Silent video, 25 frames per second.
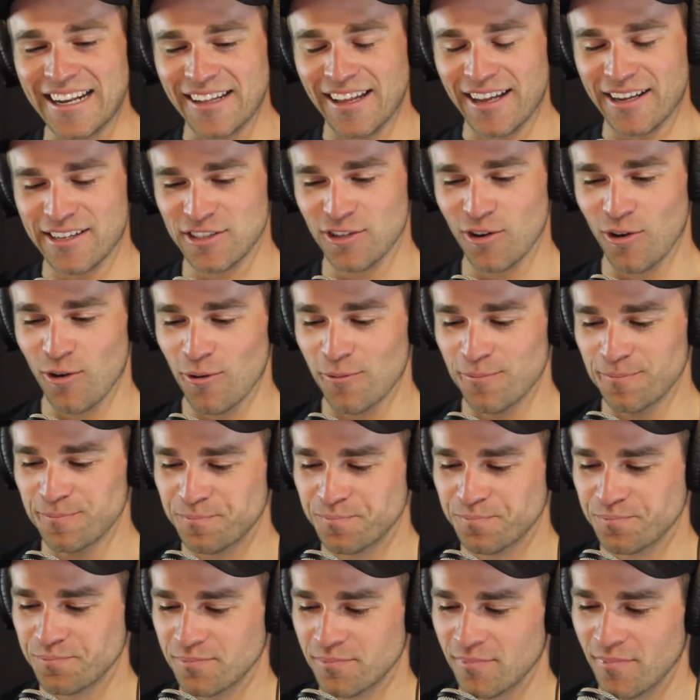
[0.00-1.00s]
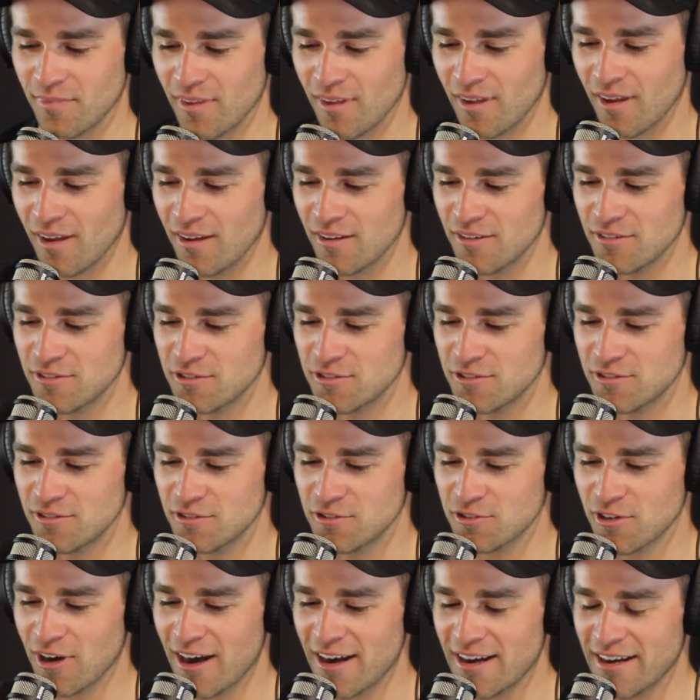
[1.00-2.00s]
Like, so
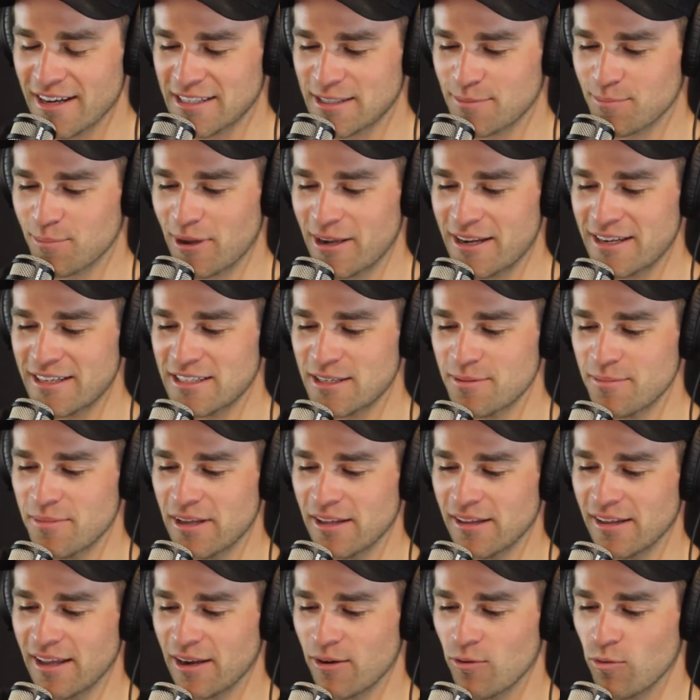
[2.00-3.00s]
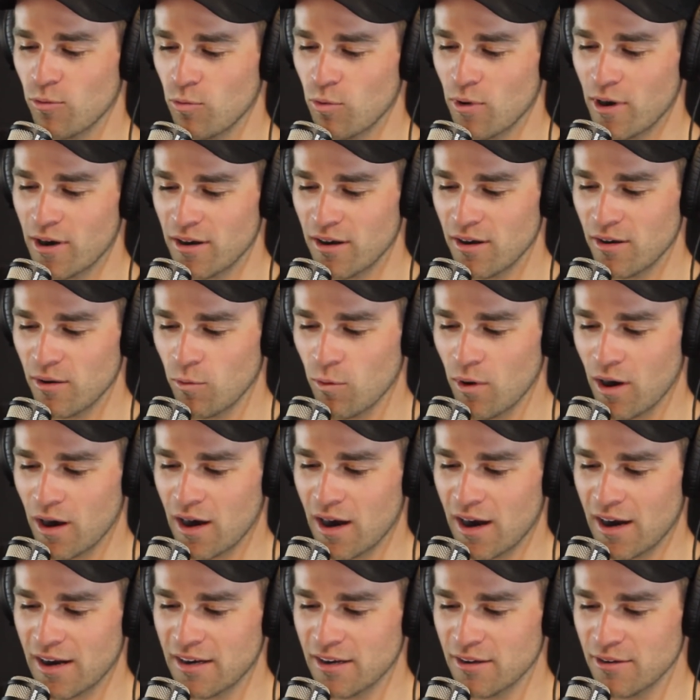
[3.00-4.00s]
try and explain to me like what
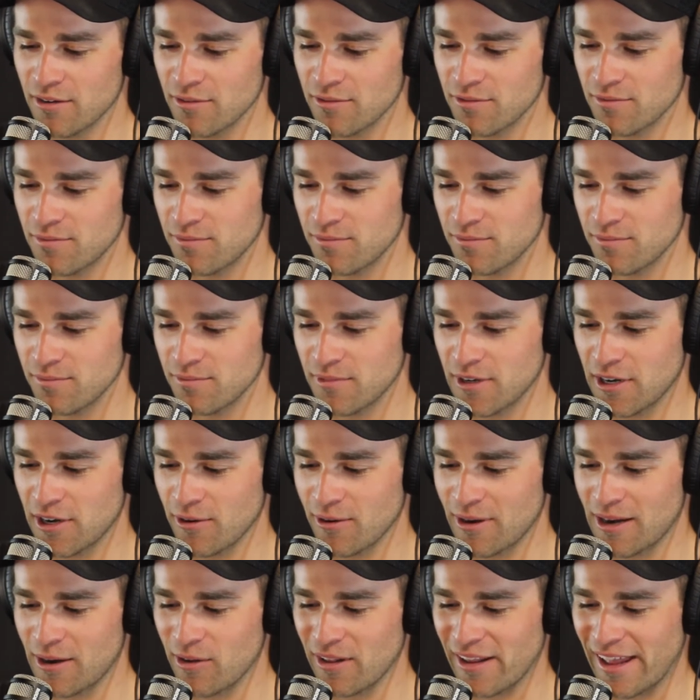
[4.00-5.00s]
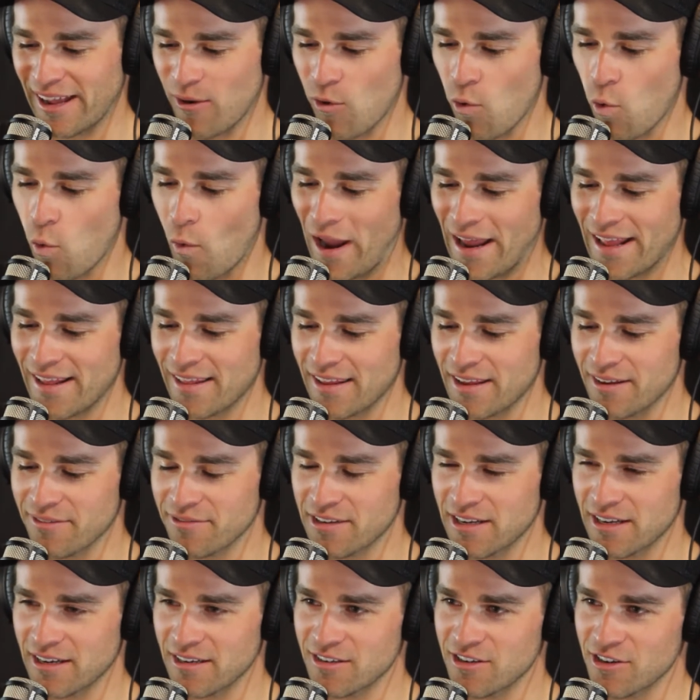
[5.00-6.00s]
kind of, you know, in like
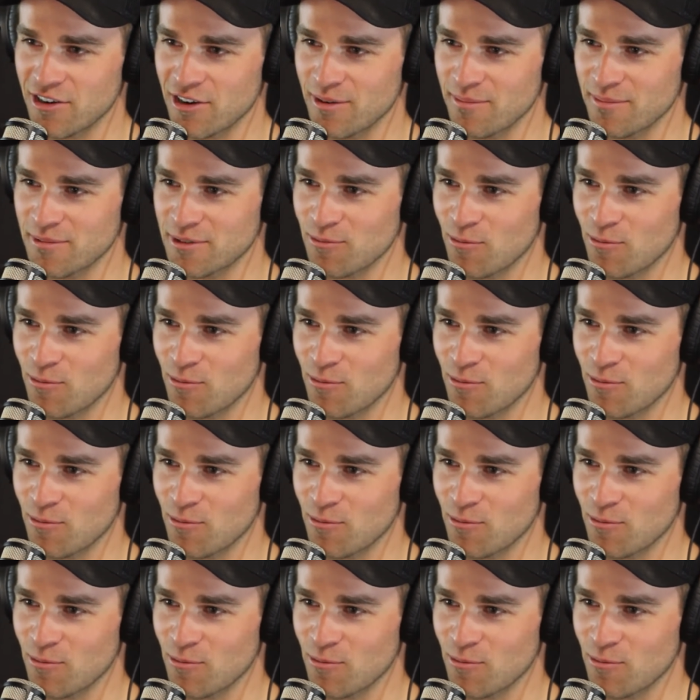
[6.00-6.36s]
weightlifting terms,